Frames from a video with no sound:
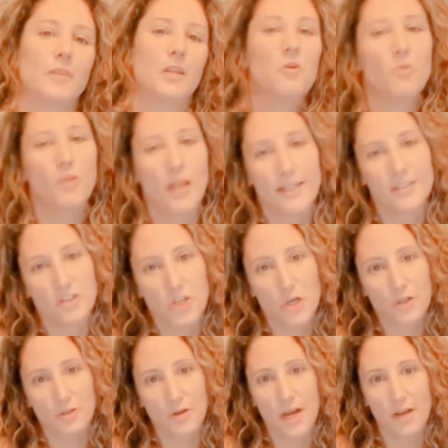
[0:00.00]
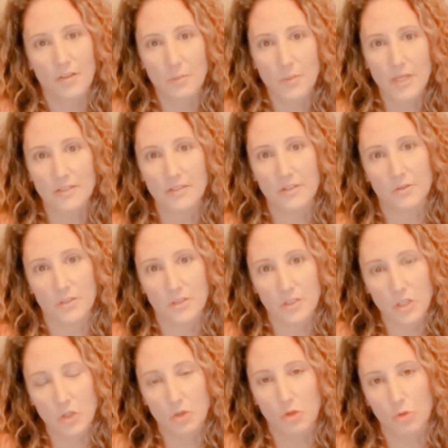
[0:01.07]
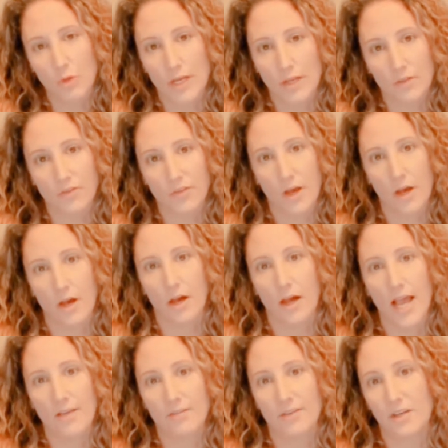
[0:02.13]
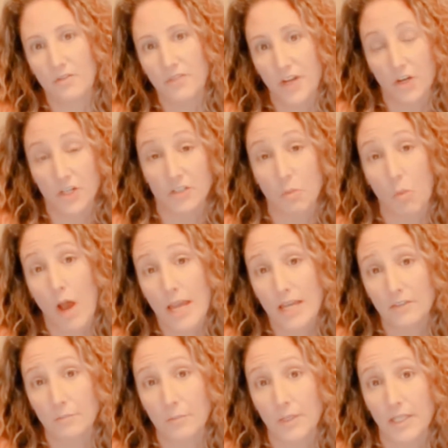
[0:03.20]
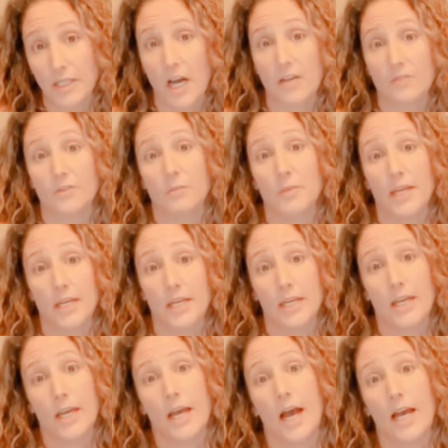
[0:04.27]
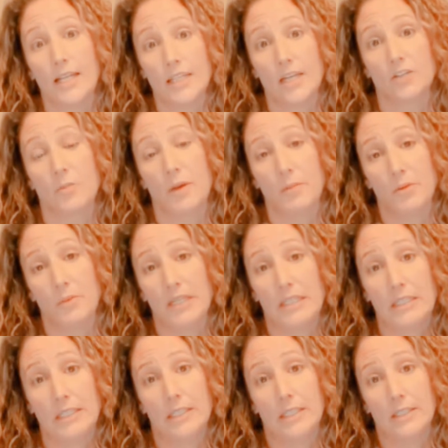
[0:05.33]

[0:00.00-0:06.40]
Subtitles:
we like to joke around that Bezos is cool with having an affair on his wife, but God forbid I touch my boobies.